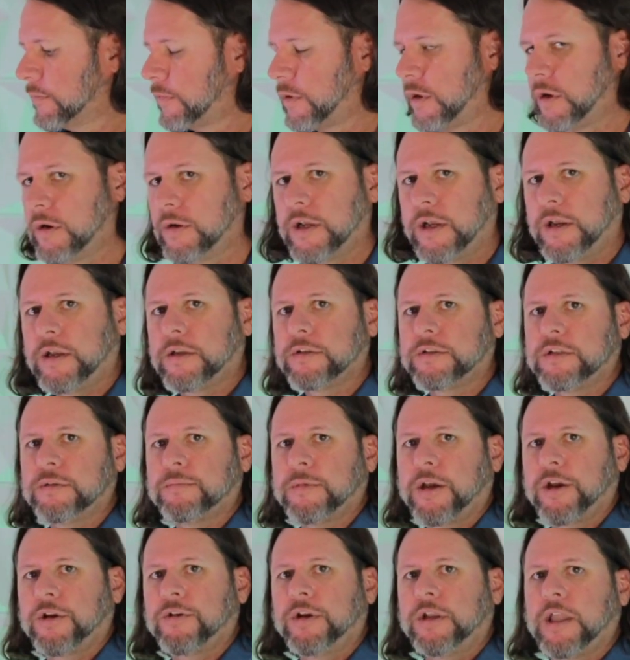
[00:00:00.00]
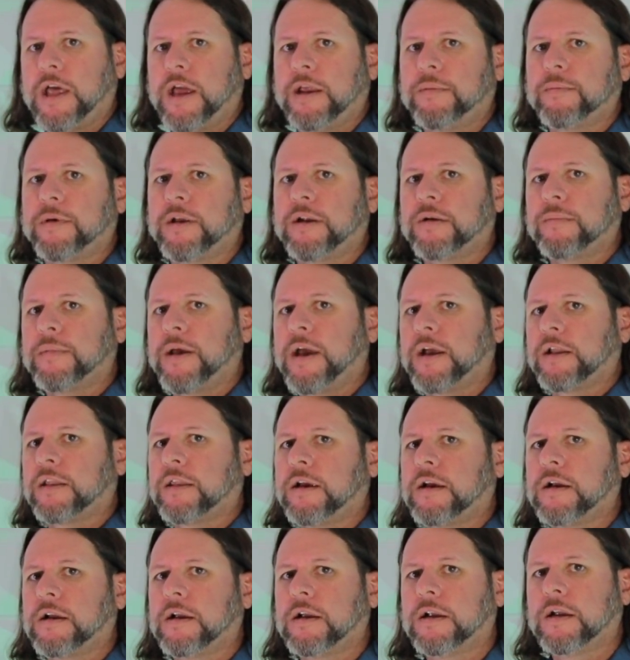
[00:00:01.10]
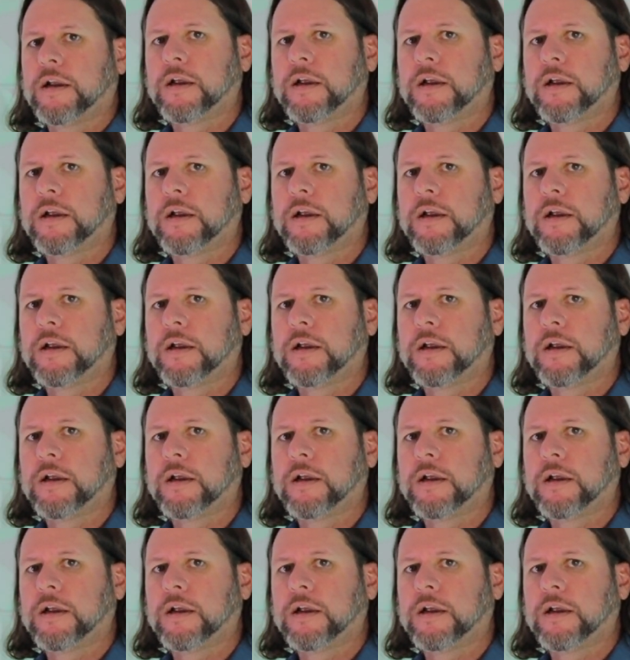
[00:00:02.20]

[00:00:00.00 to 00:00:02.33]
Oh, now you can see my green light better back there.